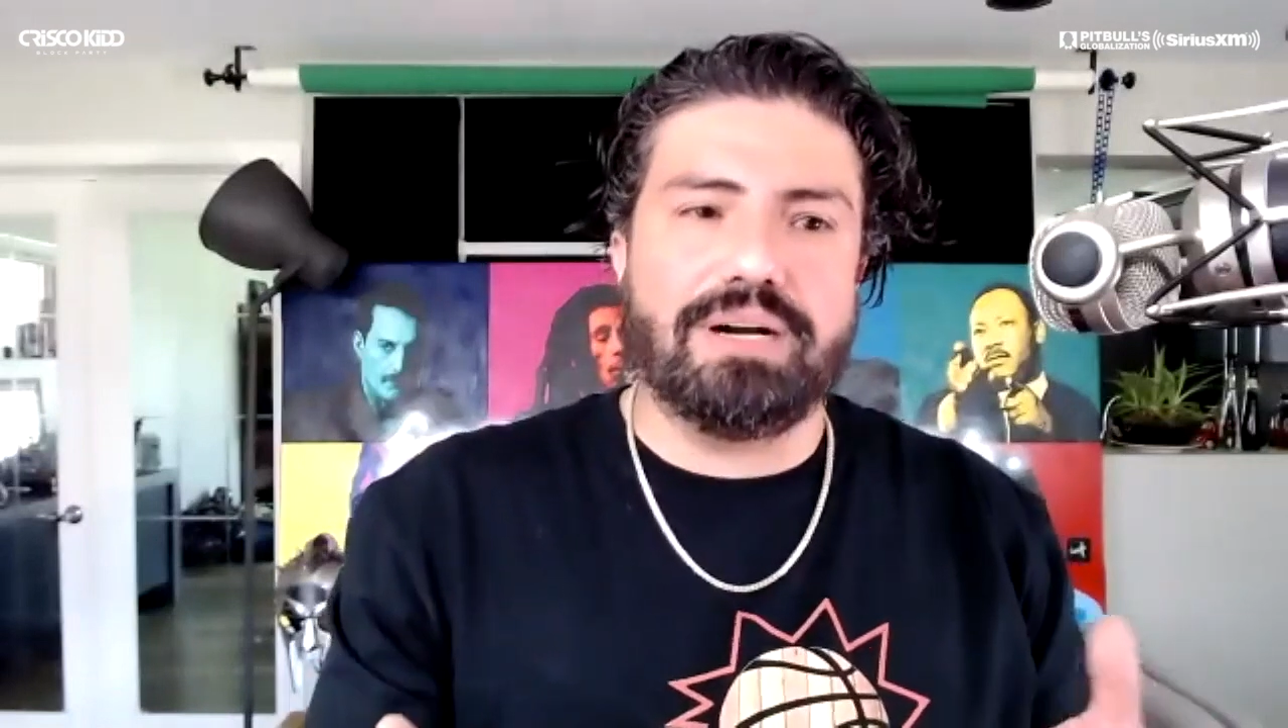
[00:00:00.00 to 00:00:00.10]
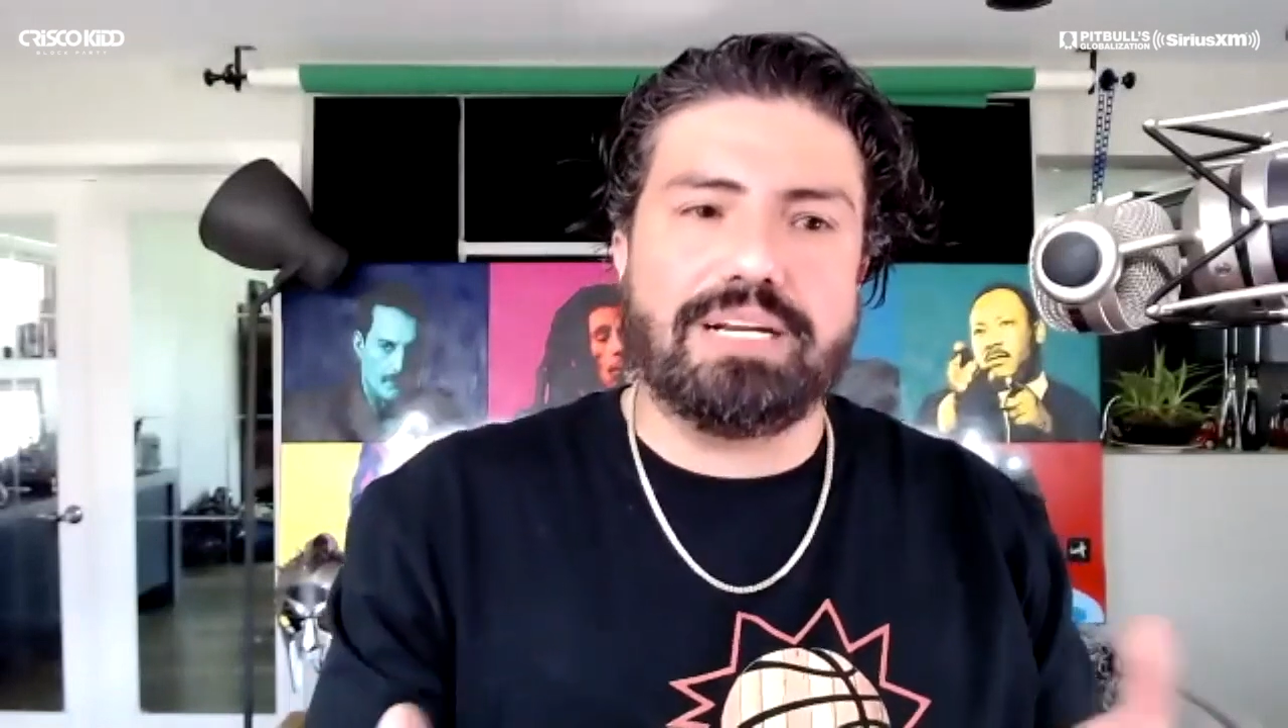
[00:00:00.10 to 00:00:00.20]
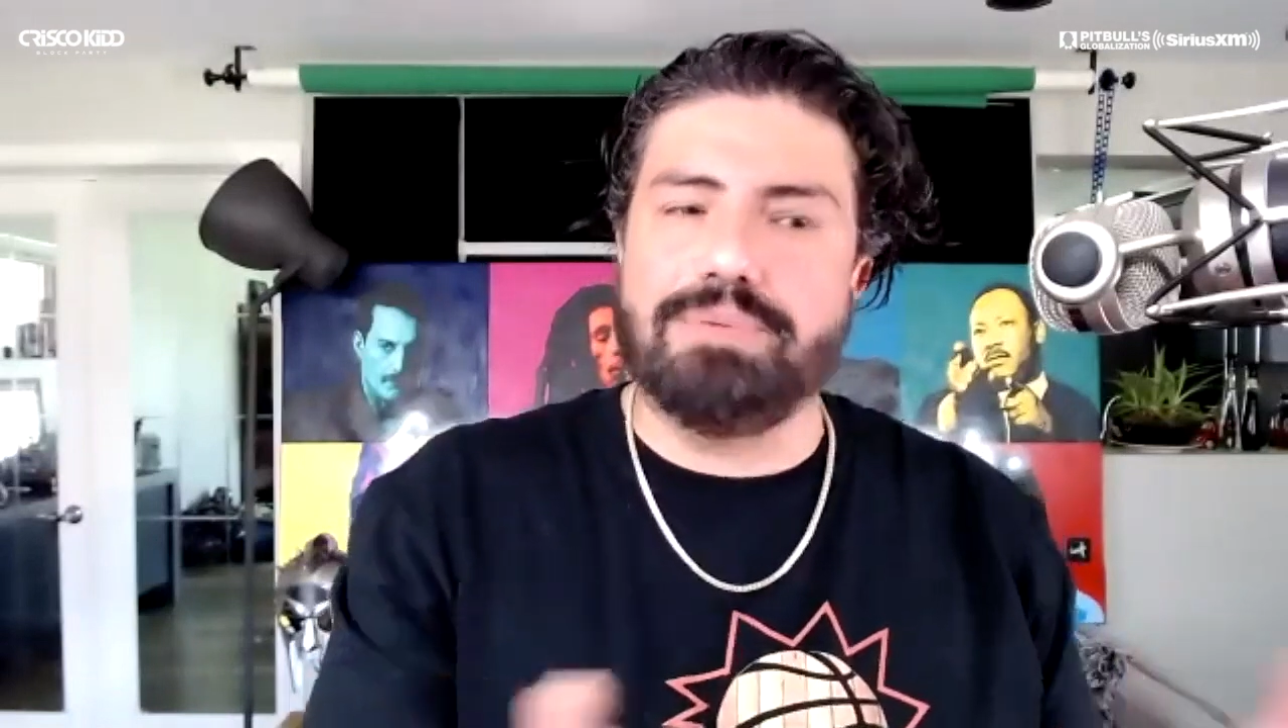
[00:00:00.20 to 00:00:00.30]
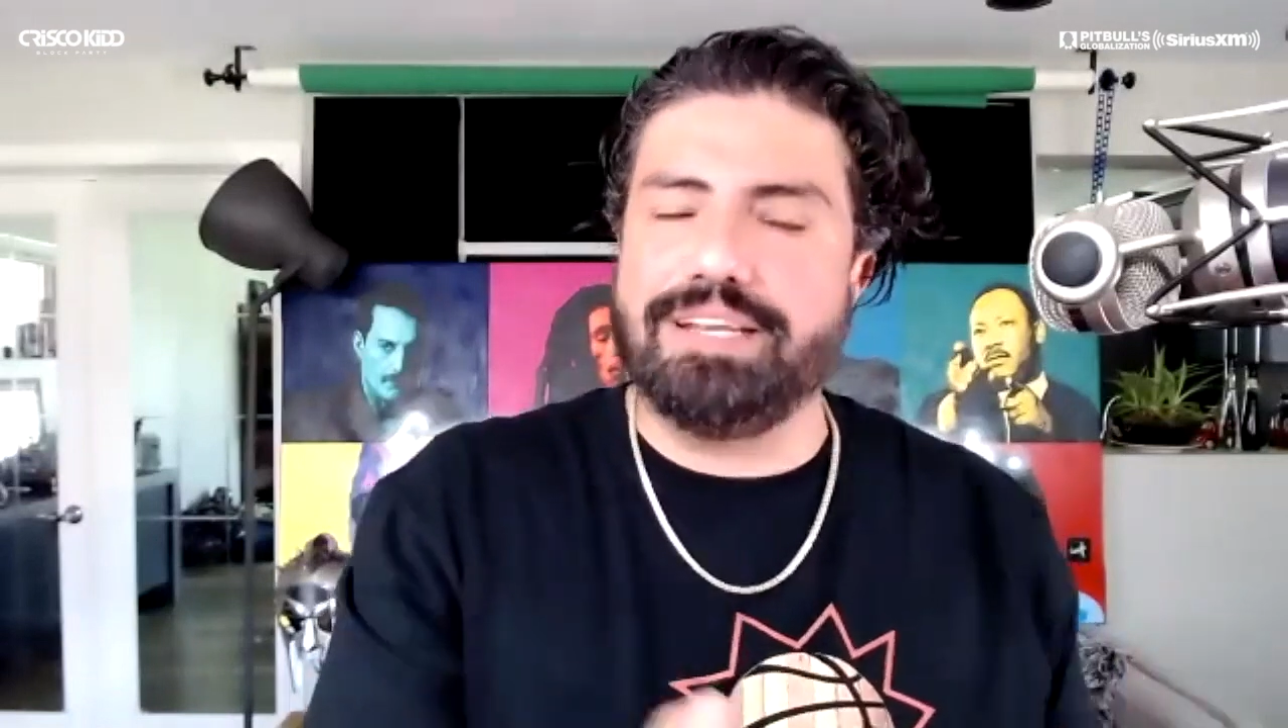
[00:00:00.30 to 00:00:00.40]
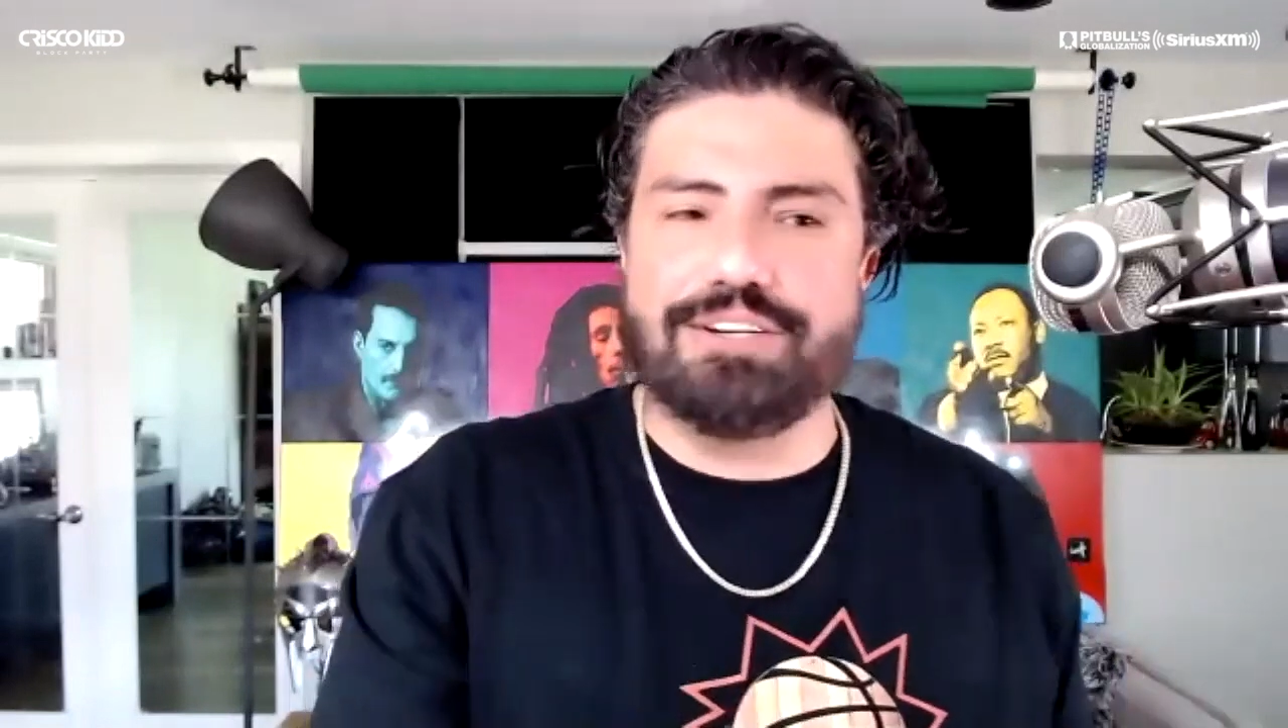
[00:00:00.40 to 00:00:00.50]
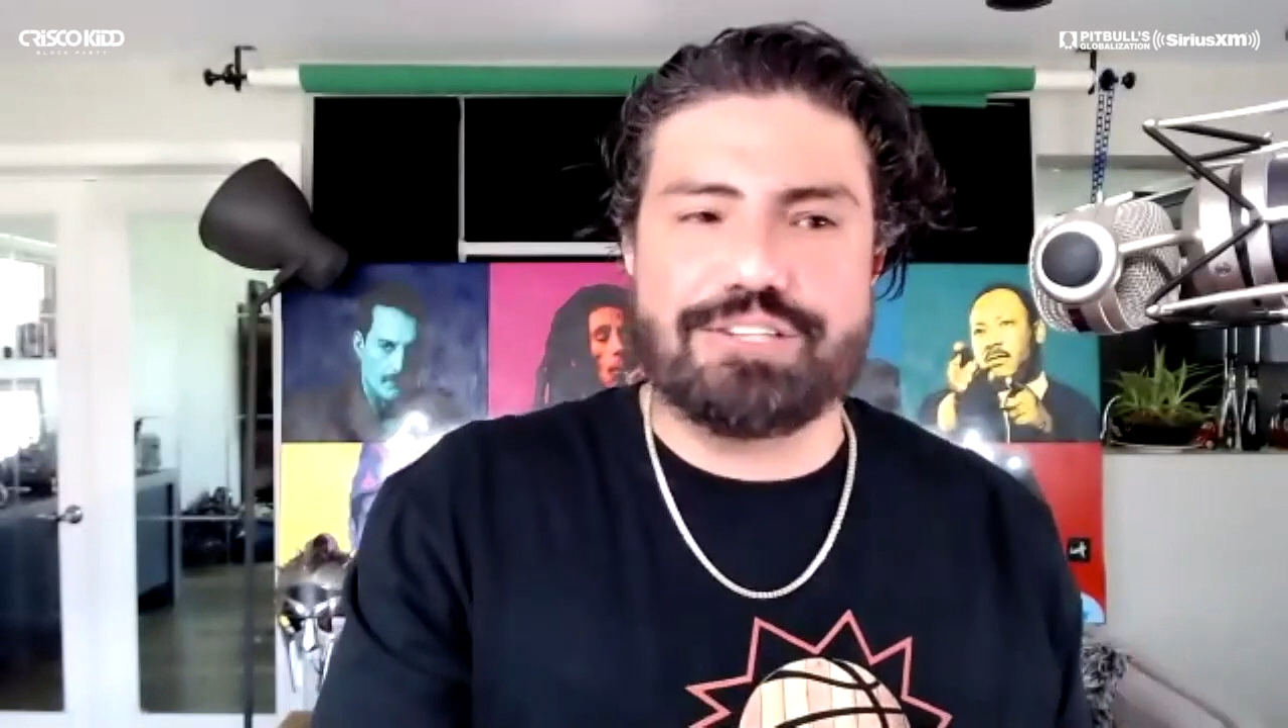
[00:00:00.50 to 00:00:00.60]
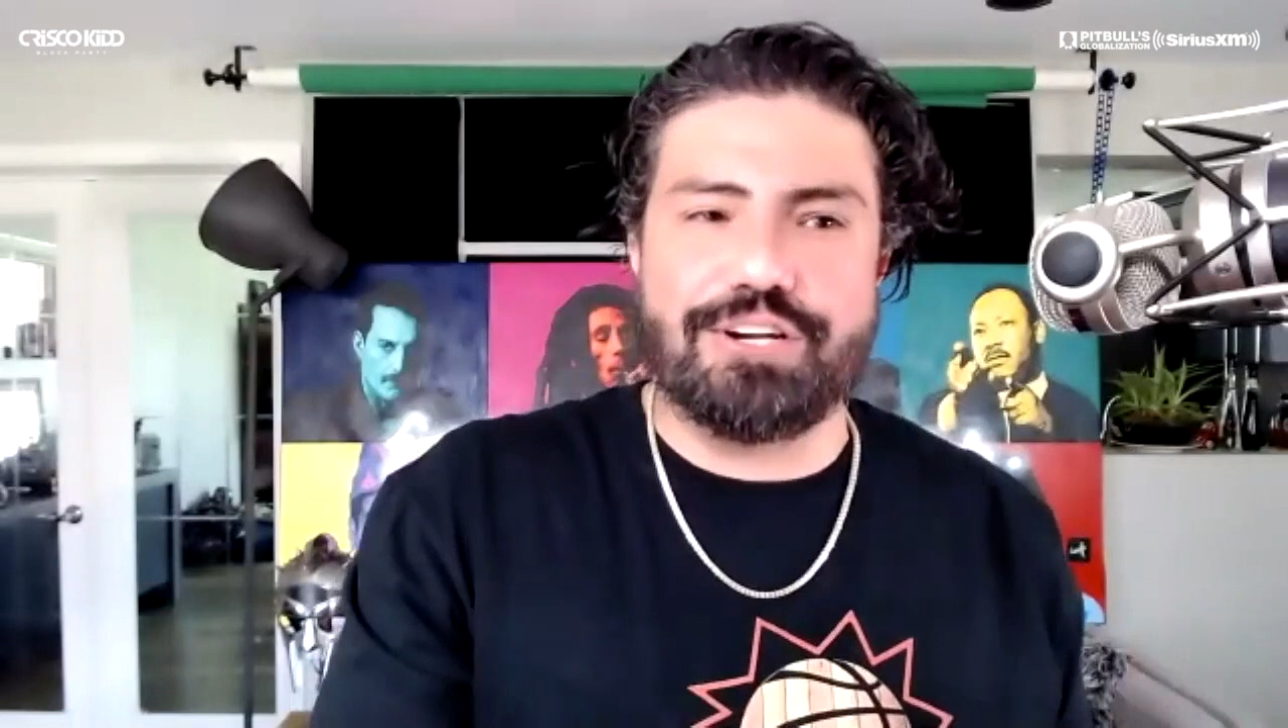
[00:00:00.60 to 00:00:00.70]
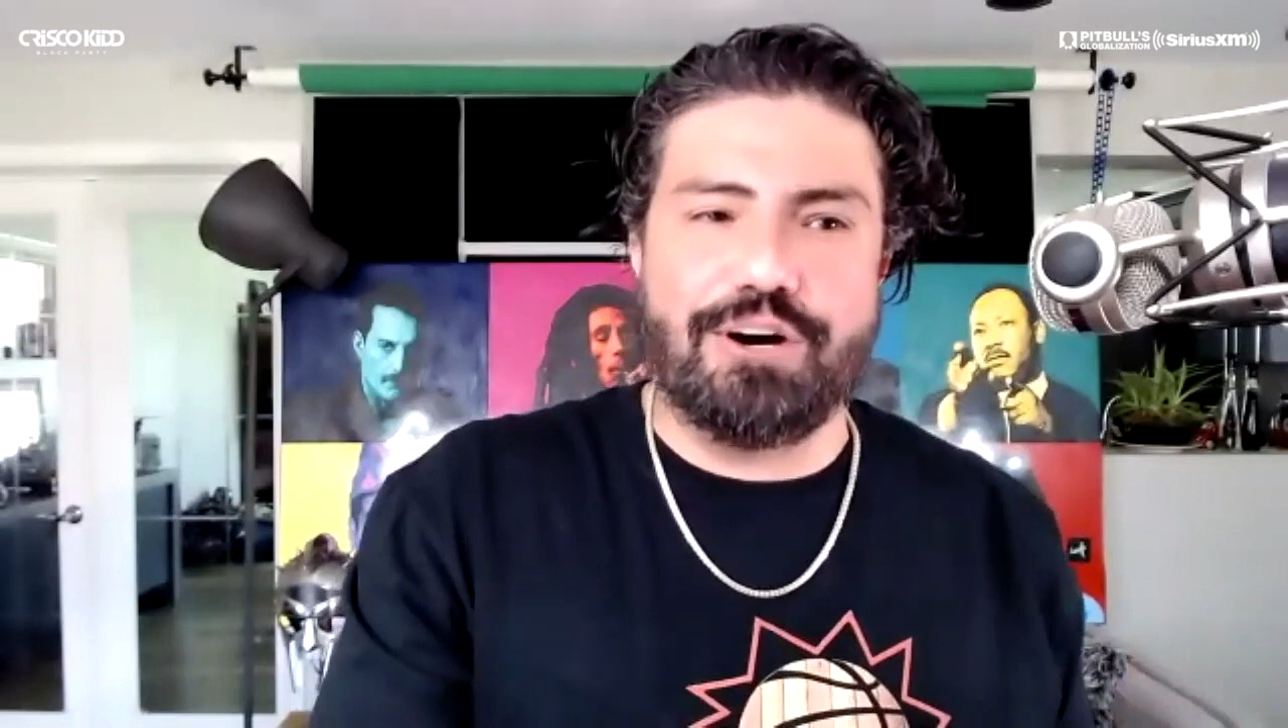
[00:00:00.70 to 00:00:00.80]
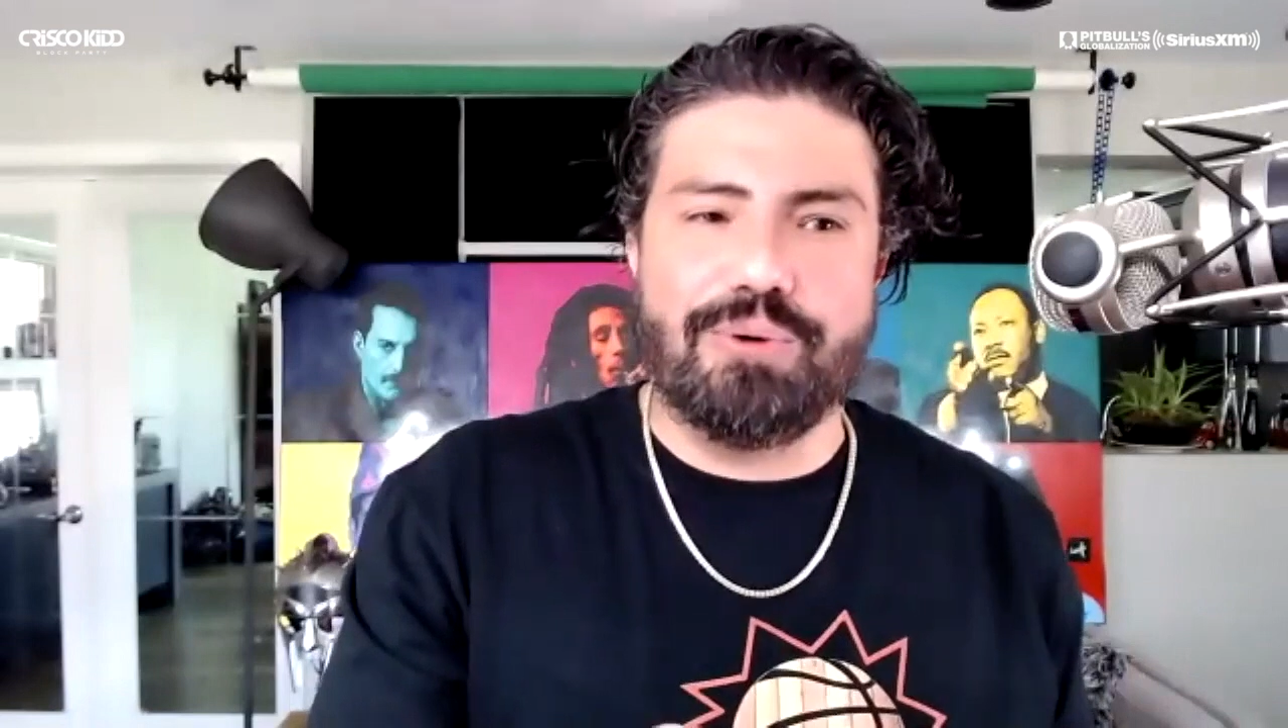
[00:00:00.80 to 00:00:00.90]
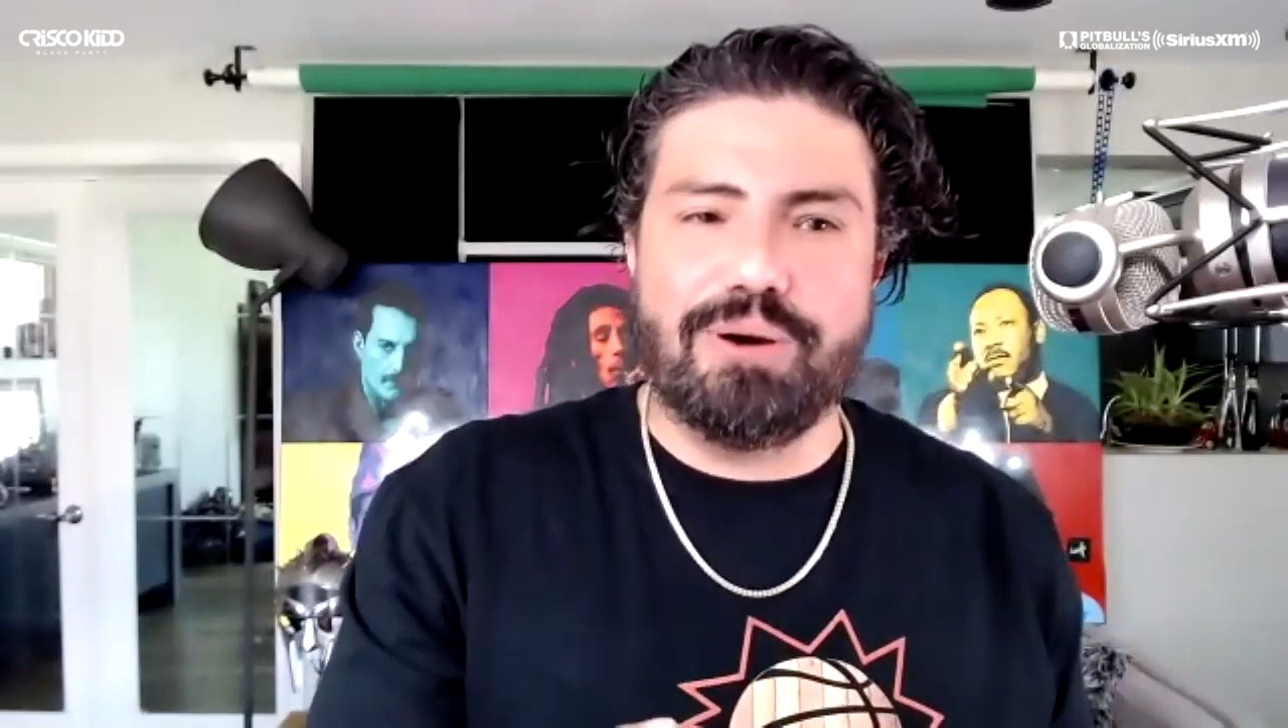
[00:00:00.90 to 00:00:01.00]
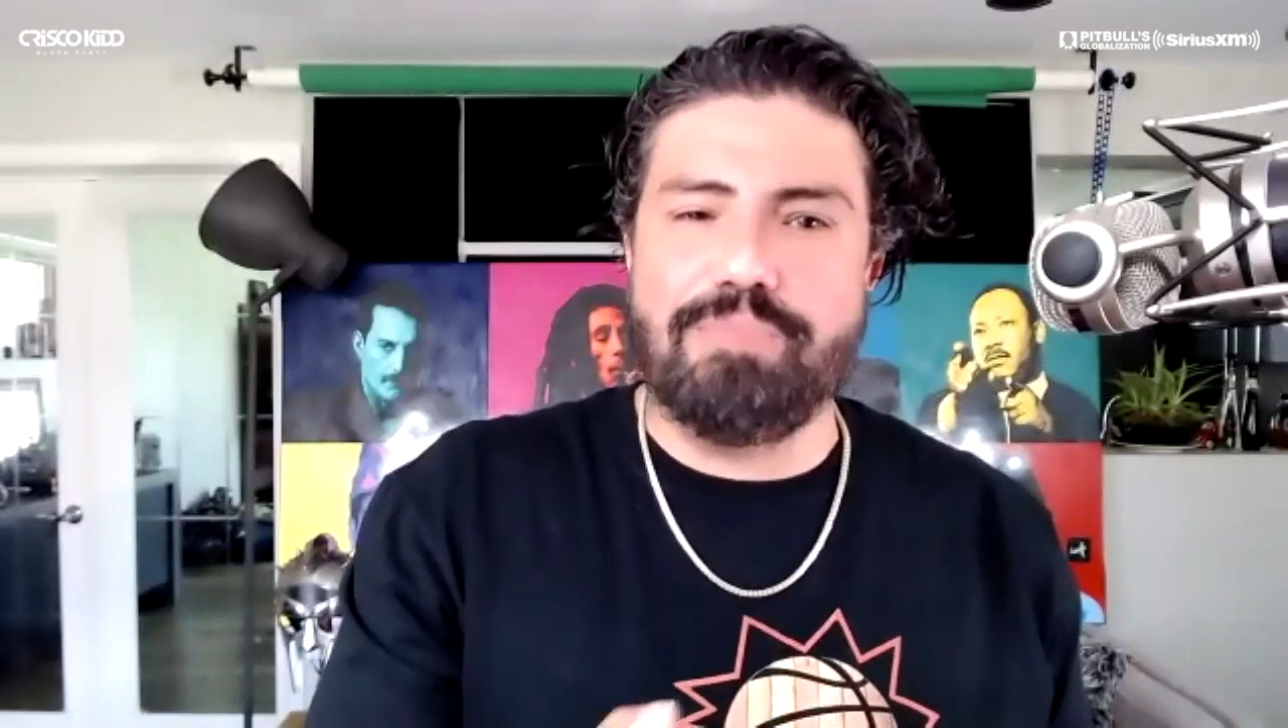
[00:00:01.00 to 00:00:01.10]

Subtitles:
couple of years ago where